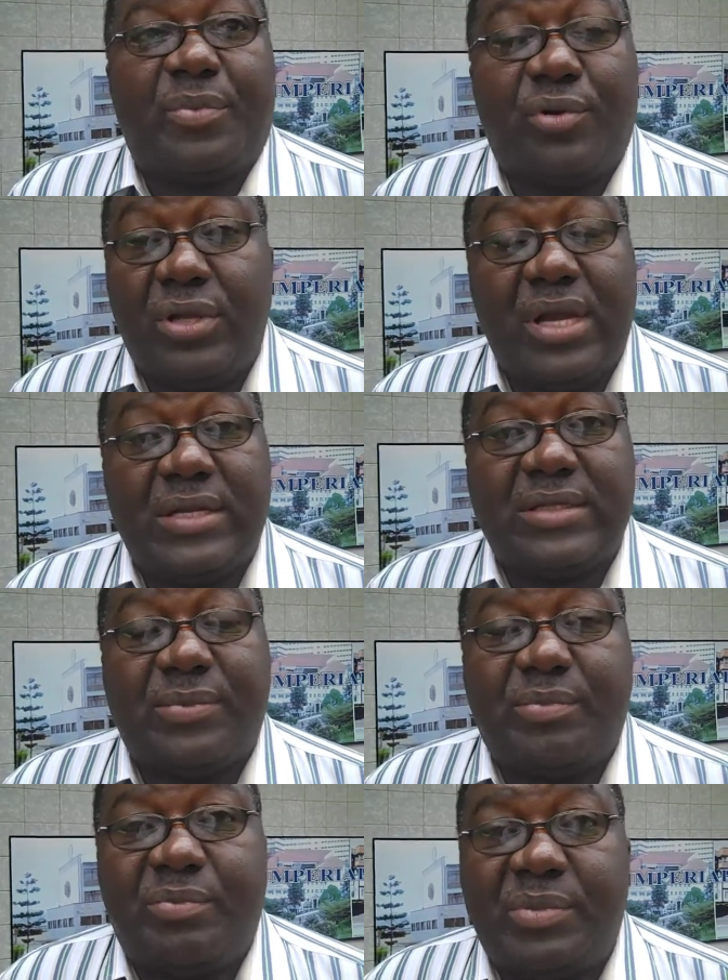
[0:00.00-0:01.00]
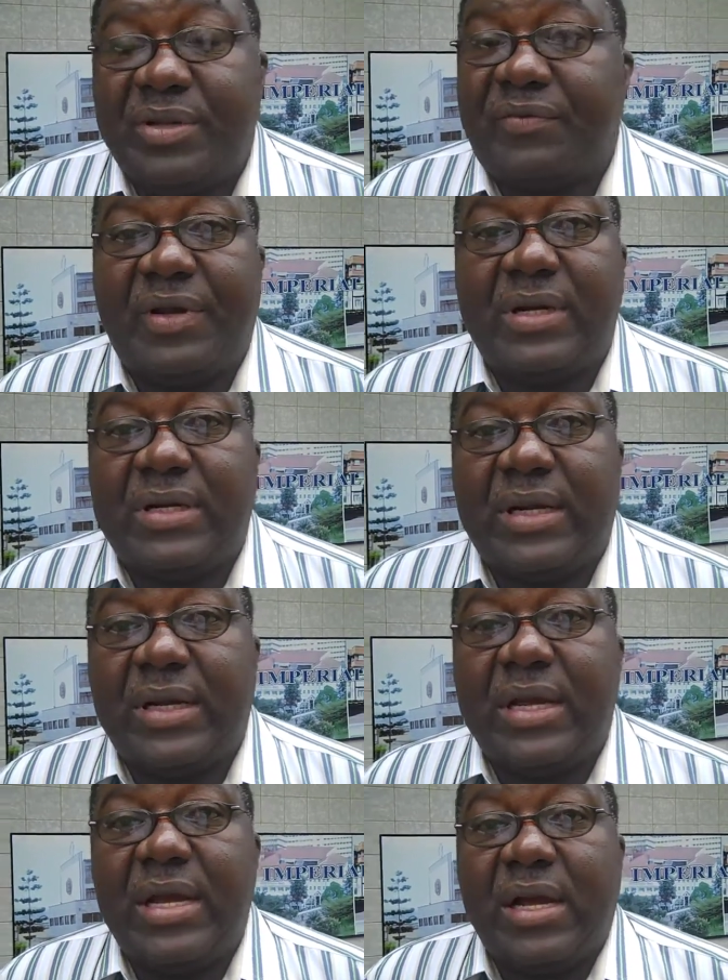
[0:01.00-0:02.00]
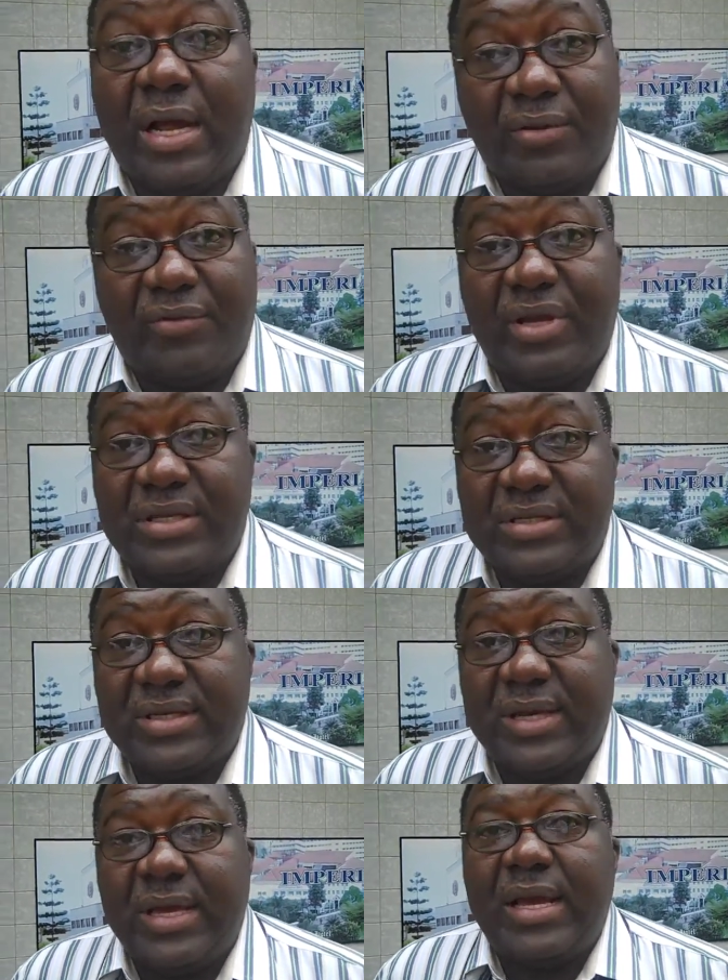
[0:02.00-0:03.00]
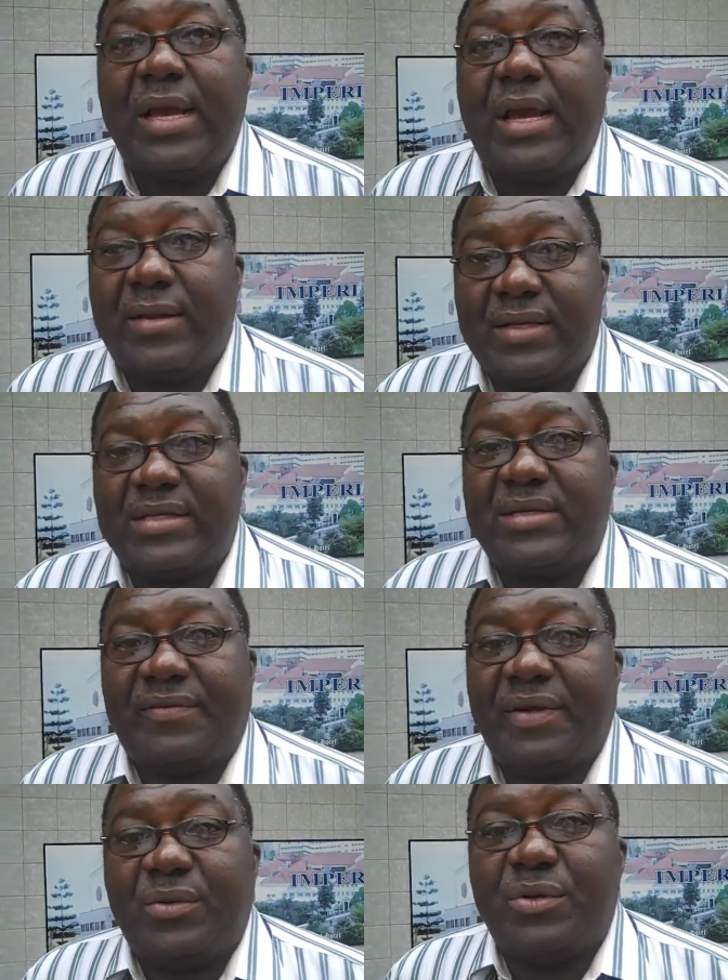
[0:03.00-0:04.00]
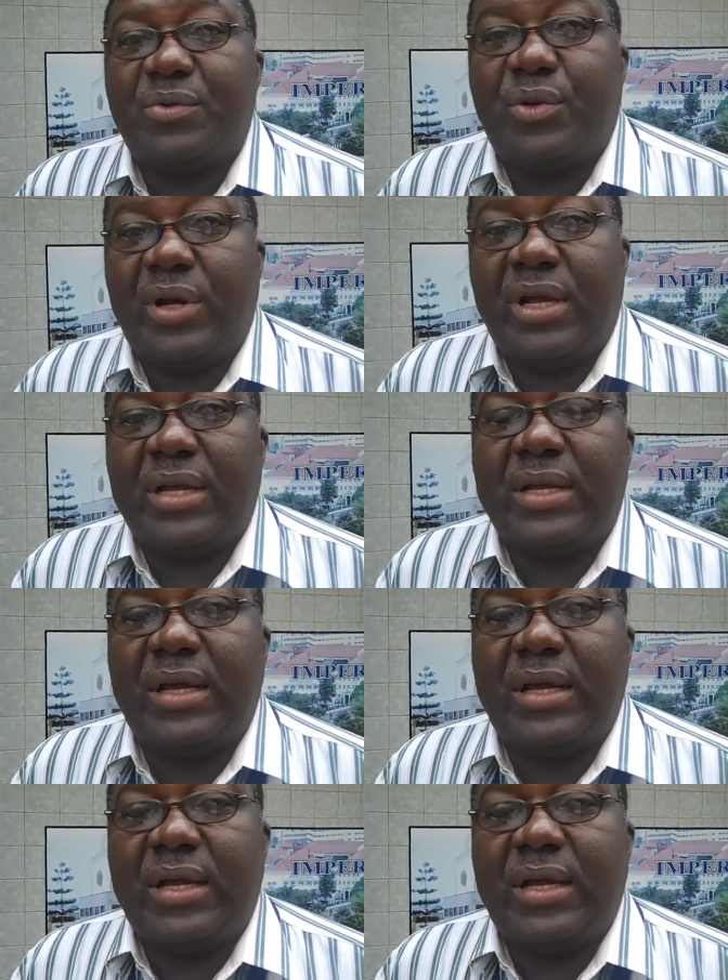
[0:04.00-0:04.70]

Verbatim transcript: projects, different countries. And this is a very good way